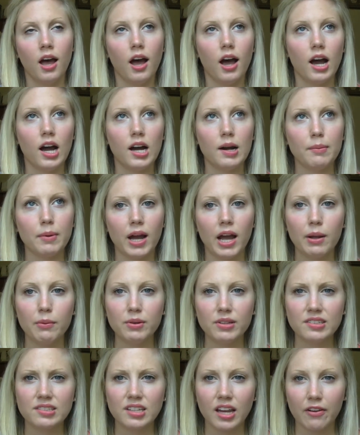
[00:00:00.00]
I
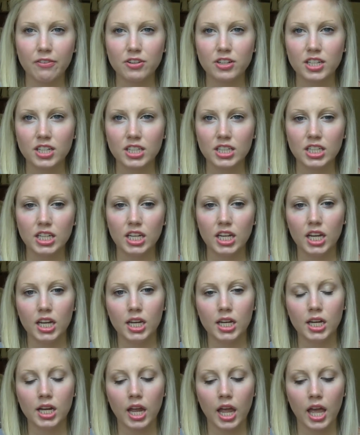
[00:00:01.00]
was
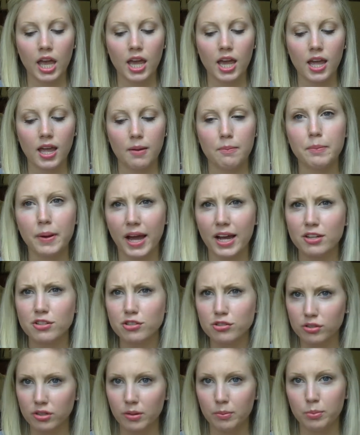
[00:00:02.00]
definitely a
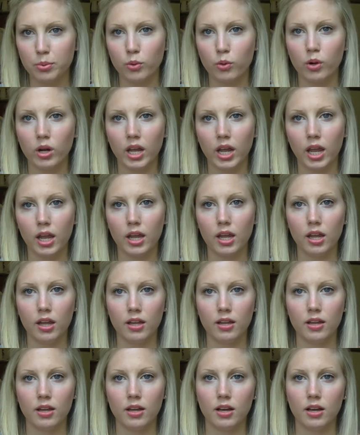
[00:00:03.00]
Backstreet Boy